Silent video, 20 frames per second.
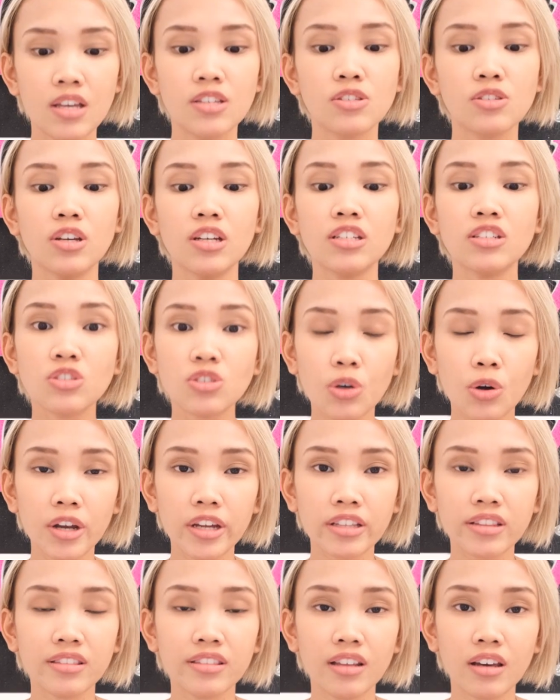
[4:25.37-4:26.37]
So in
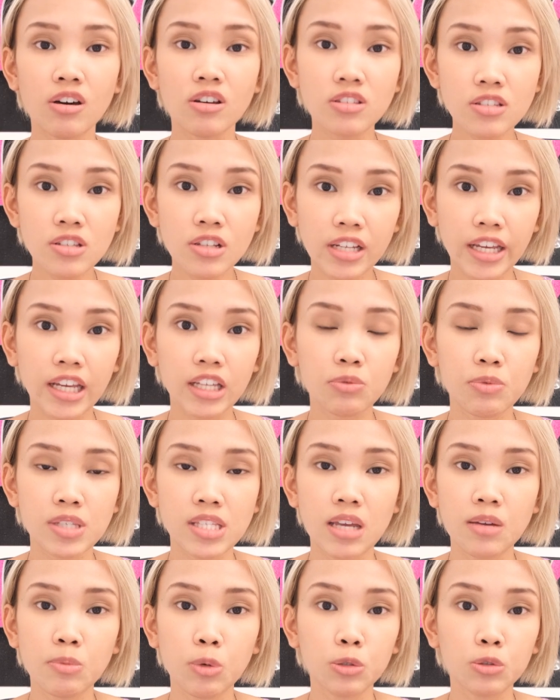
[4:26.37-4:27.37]
short, the consulate was
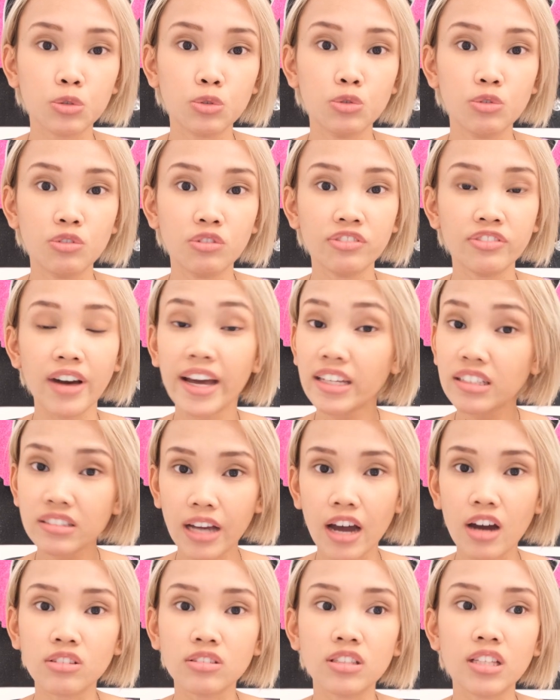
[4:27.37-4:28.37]
able to find
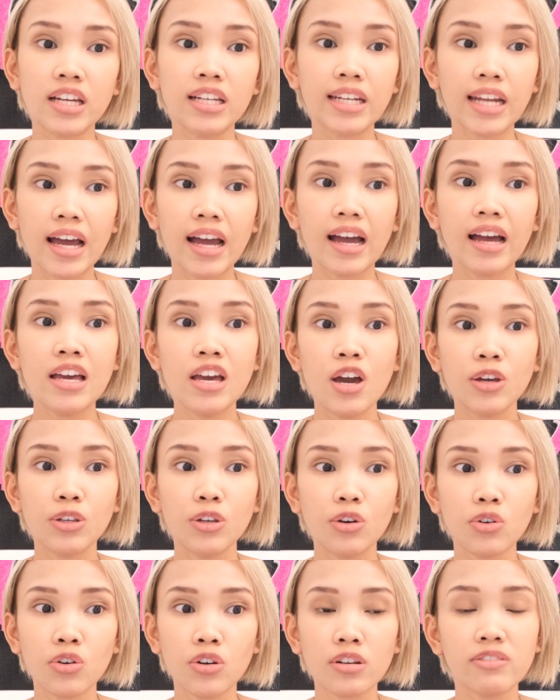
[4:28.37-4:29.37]
out na
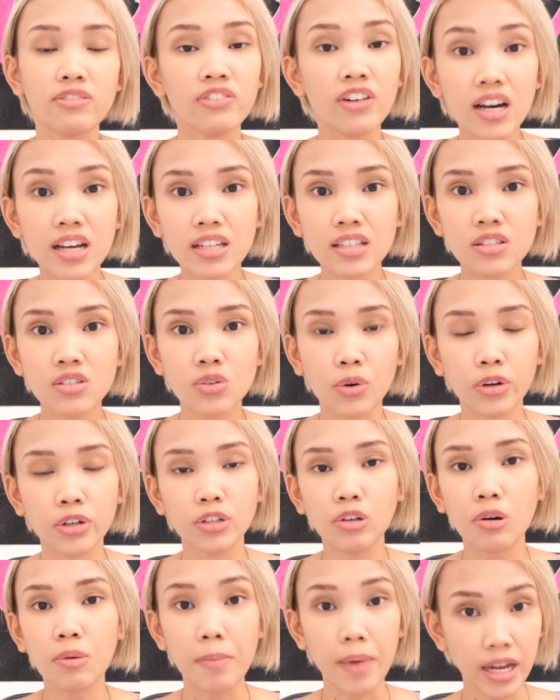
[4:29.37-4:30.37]
your funds or
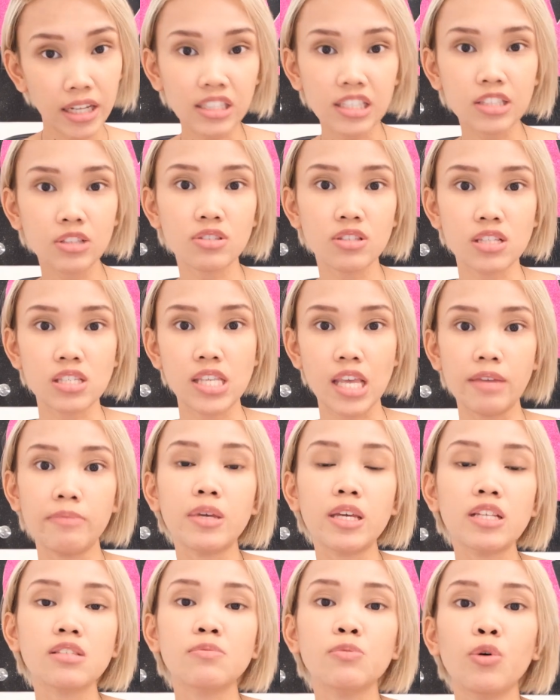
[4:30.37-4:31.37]
yung money dun sa
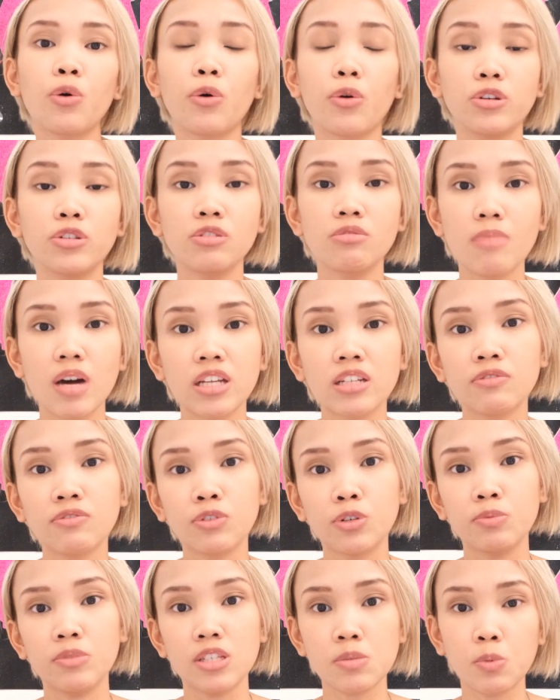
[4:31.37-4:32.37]
savings mo or yung money
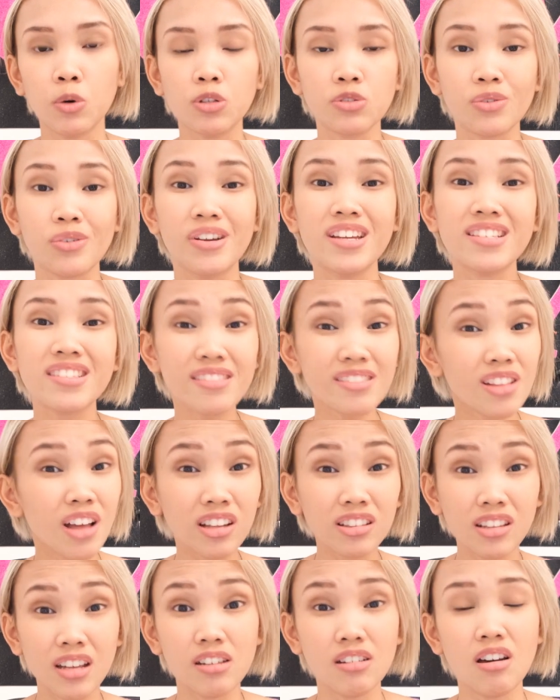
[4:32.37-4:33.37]
from the sponsor is
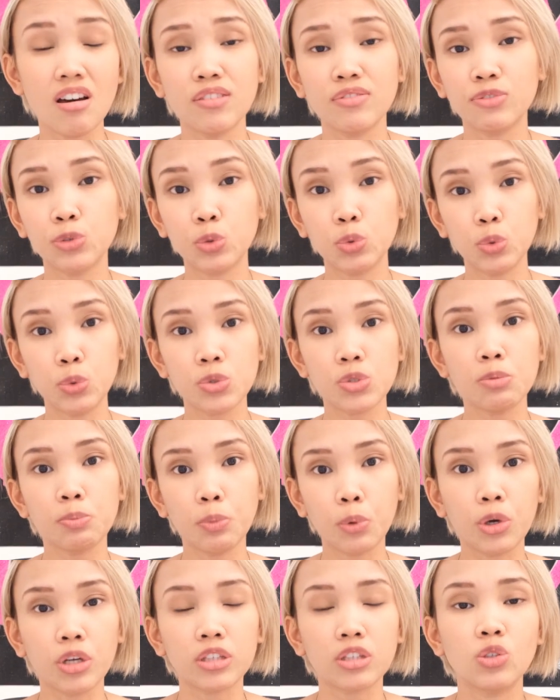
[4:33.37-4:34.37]
not enough to
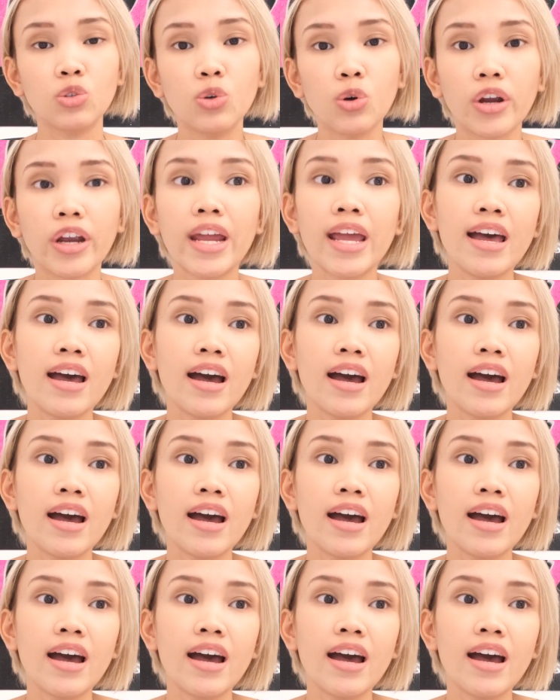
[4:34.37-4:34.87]
support your